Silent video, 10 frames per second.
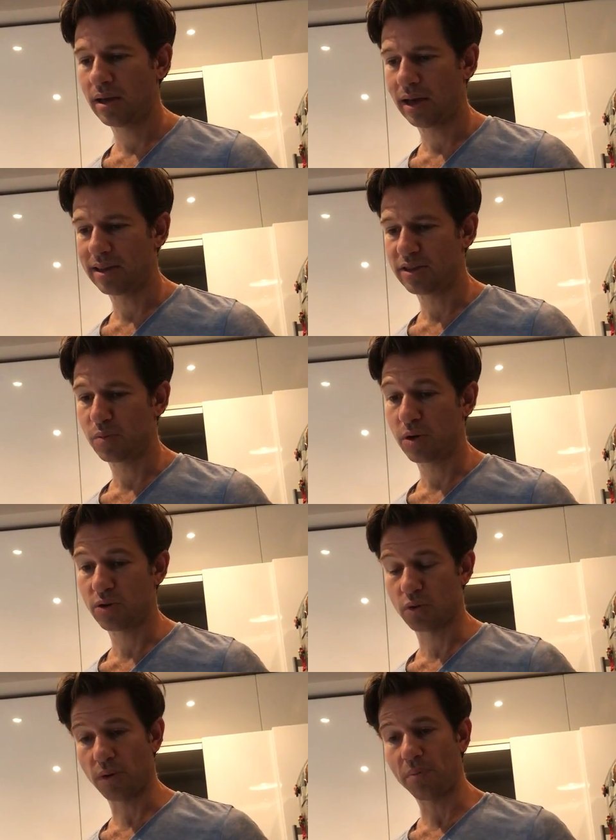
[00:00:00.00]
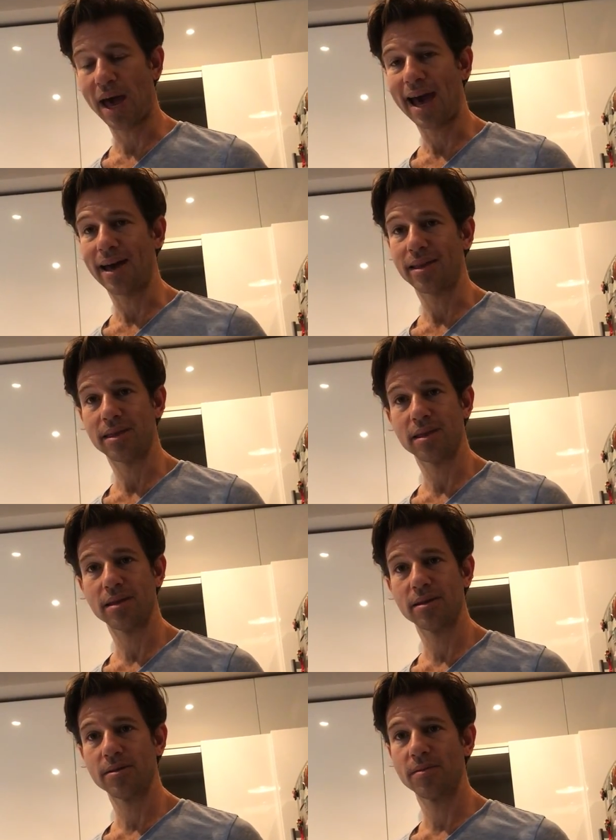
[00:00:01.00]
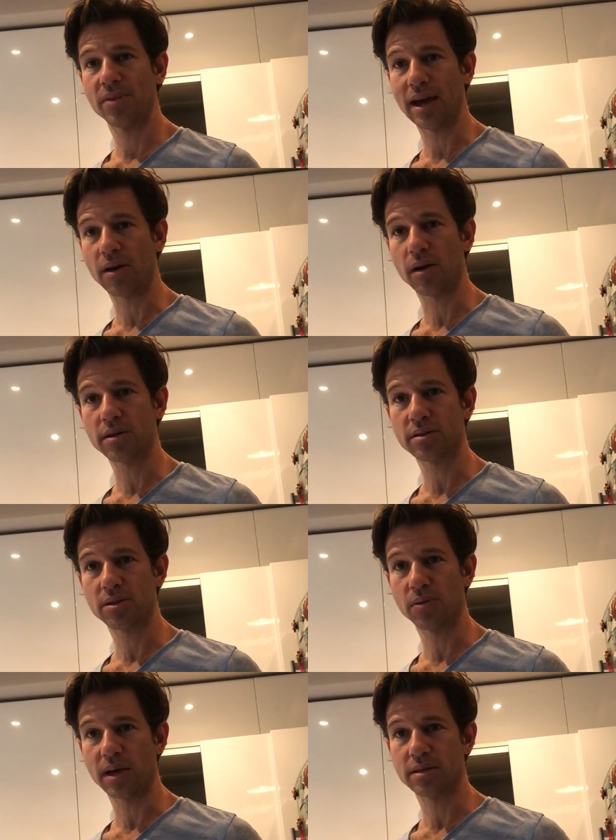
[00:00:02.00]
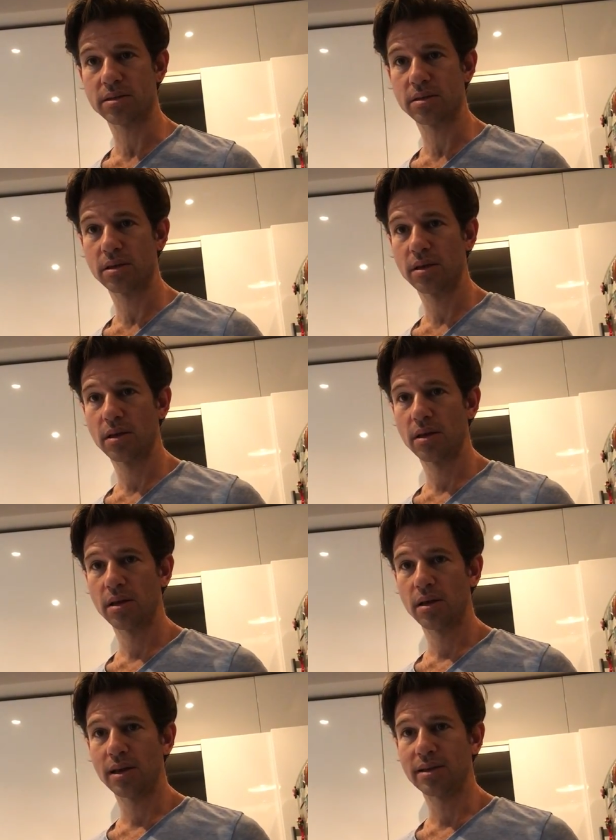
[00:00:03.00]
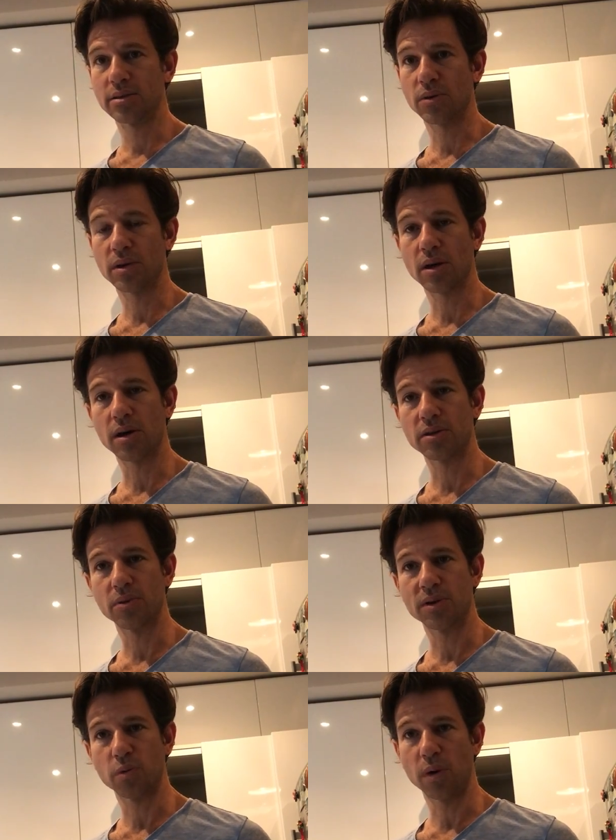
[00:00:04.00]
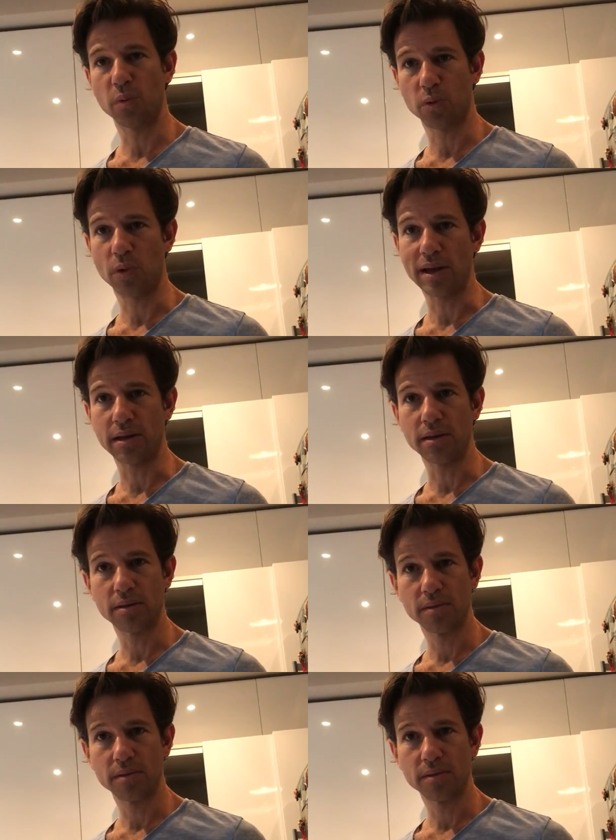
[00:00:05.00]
and the spiritual path that calls to us is going to call to us when we're ready.